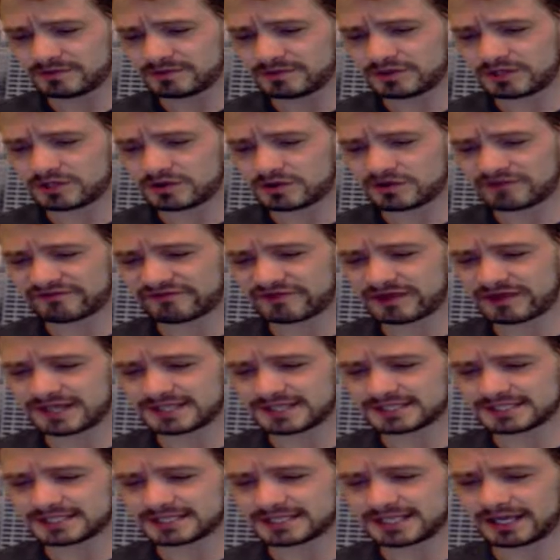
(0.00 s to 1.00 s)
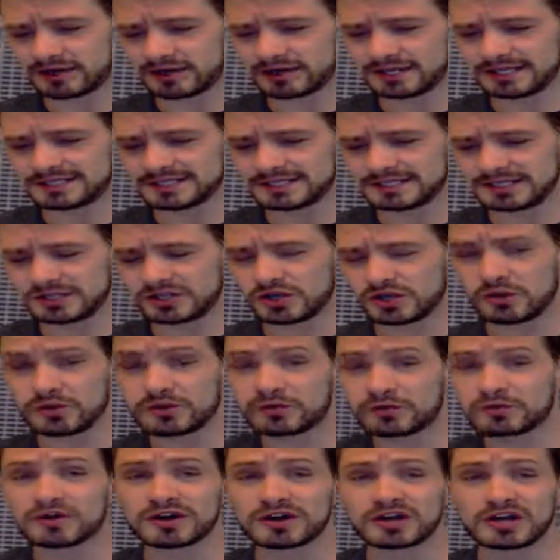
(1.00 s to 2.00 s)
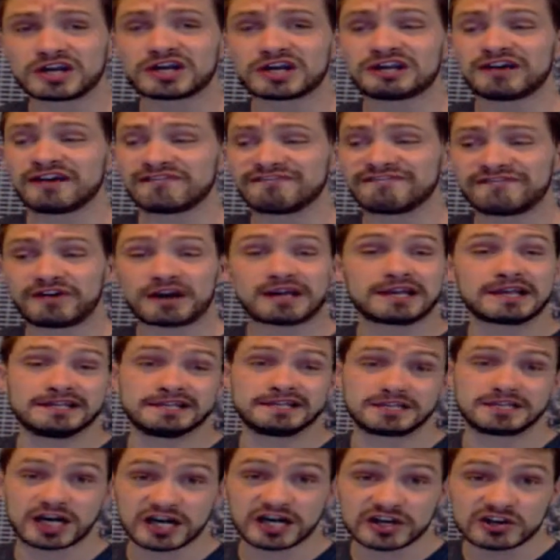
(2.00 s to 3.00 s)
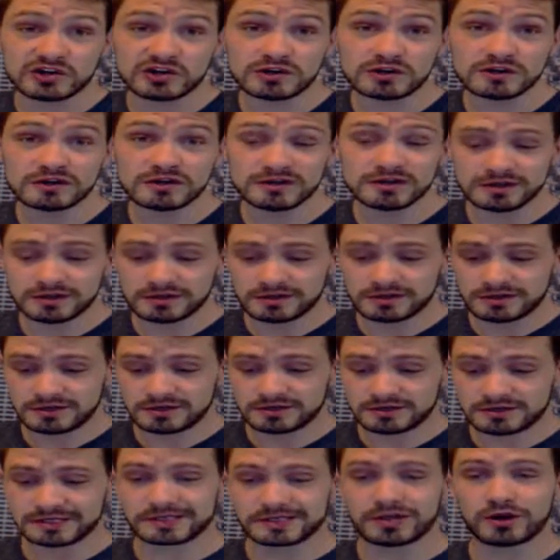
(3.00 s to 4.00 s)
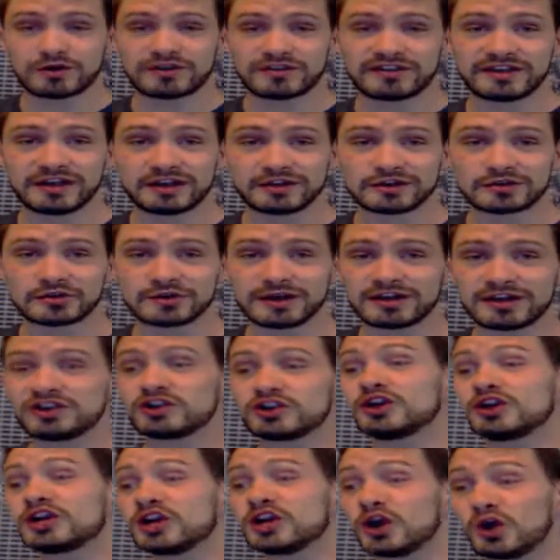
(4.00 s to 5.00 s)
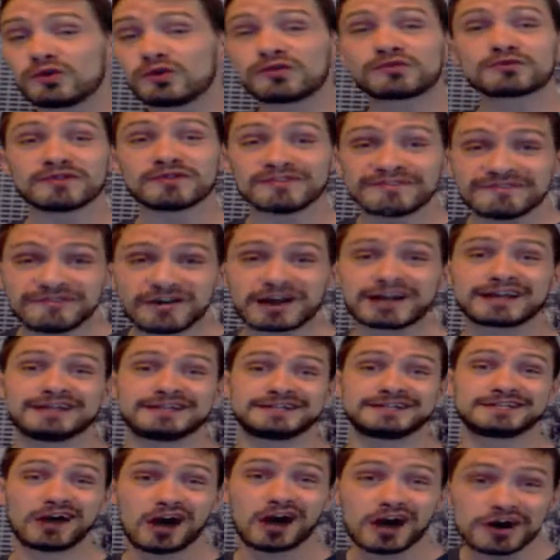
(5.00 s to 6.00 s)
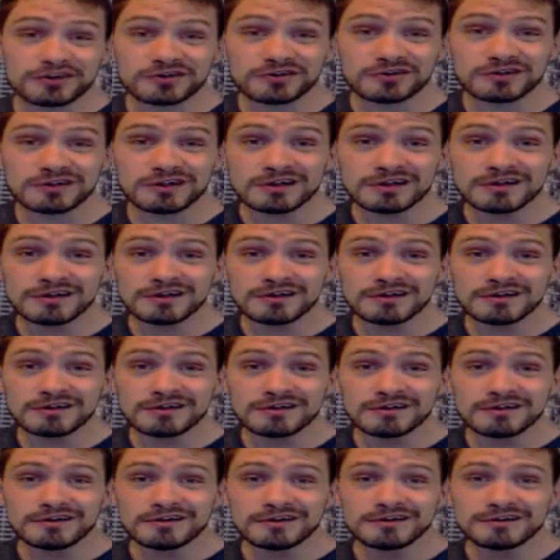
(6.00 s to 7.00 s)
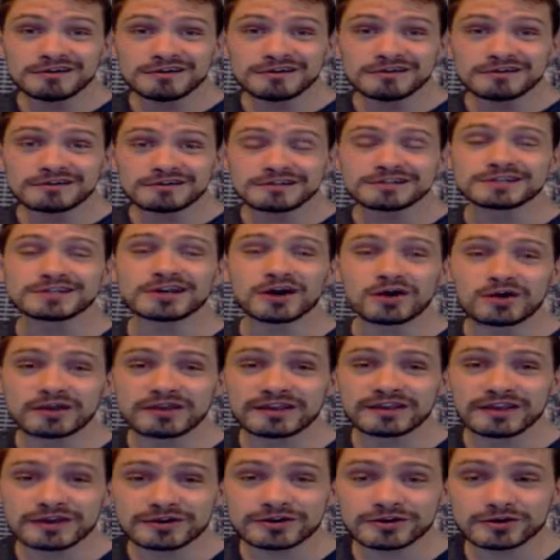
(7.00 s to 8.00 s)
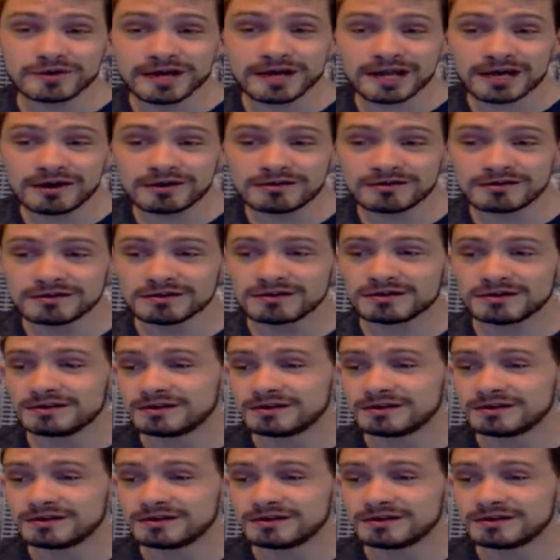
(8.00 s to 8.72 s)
able to go on Fridays and Saturdays and go through a fucking tunnel to go to the underground. You're gonna go through a fucking tunnel to go to the underground?